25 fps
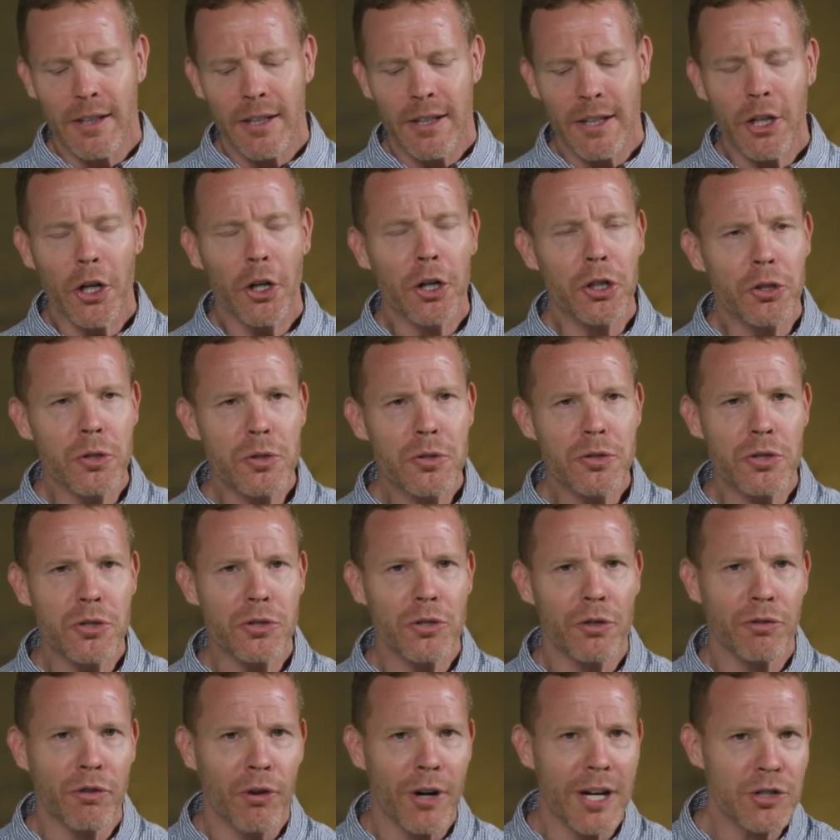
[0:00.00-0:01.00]
You know, he
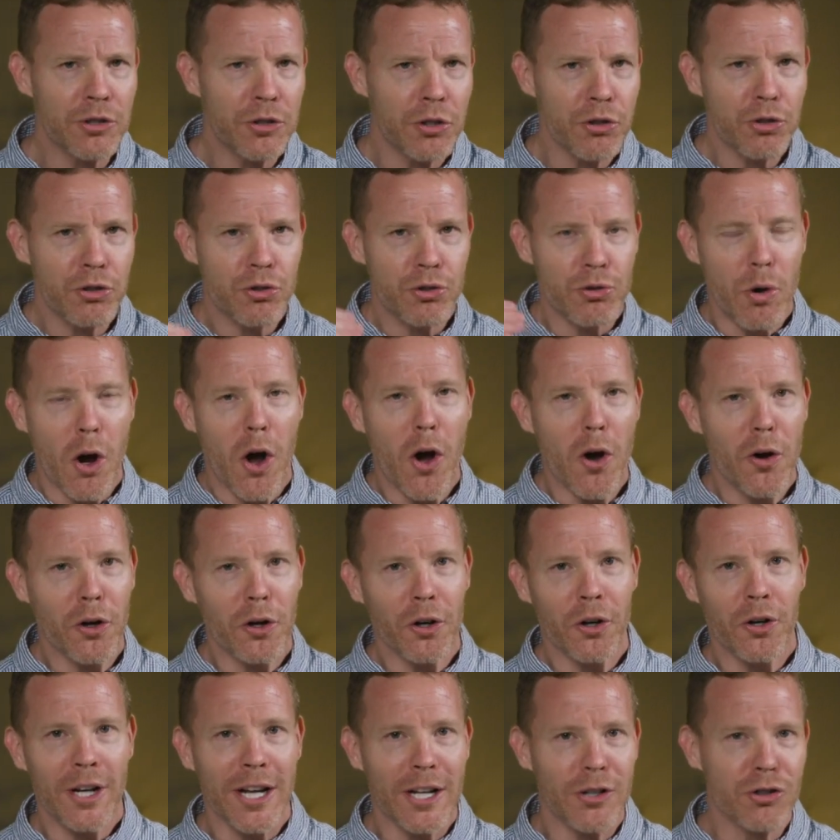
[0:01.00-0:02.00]
uses the phrase
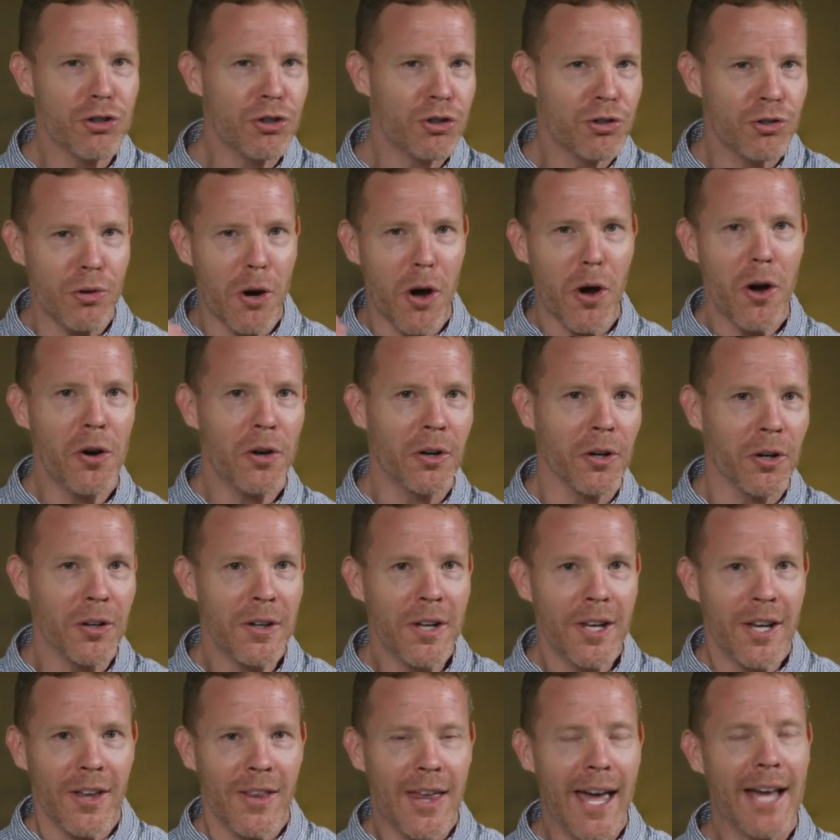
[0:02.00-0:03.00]
stronger and stronger.
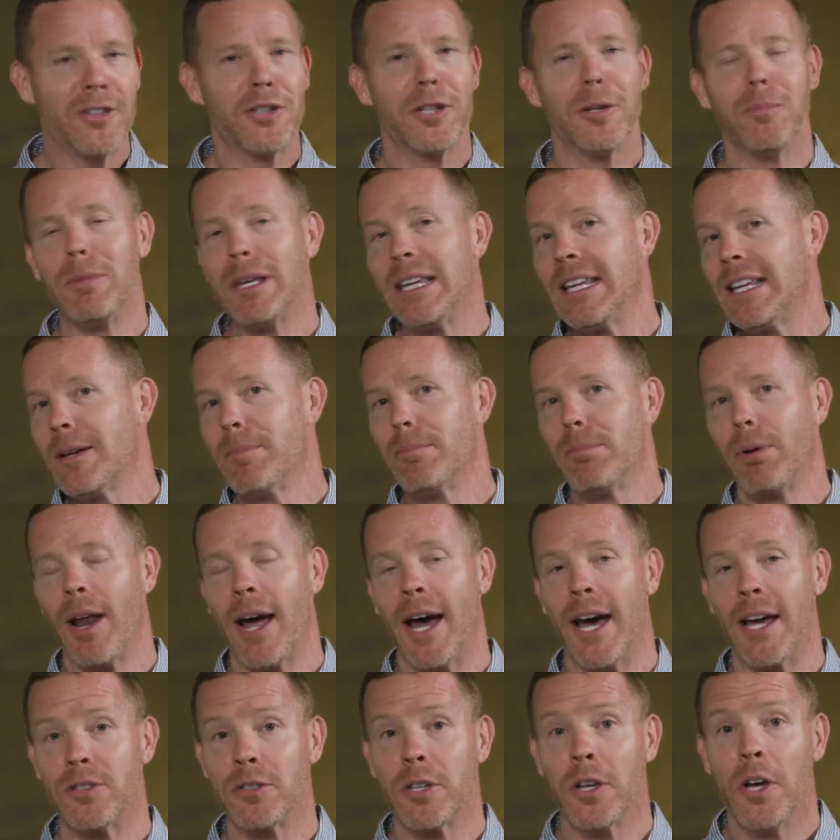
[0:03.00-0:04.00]
That to me
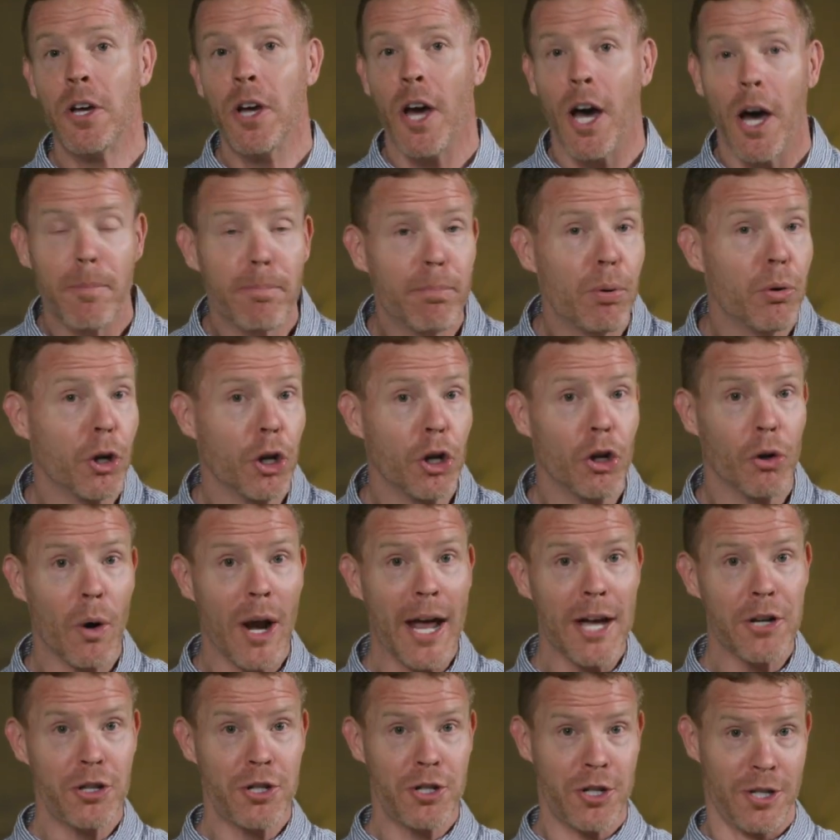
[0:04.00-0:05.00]
implies a
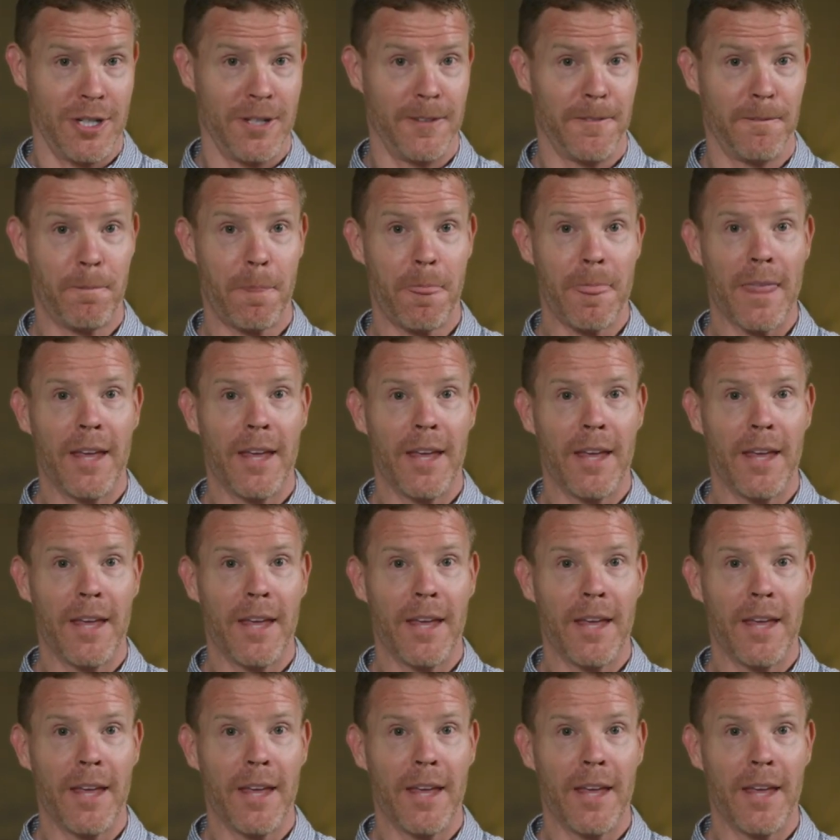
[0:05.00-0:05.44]
progression.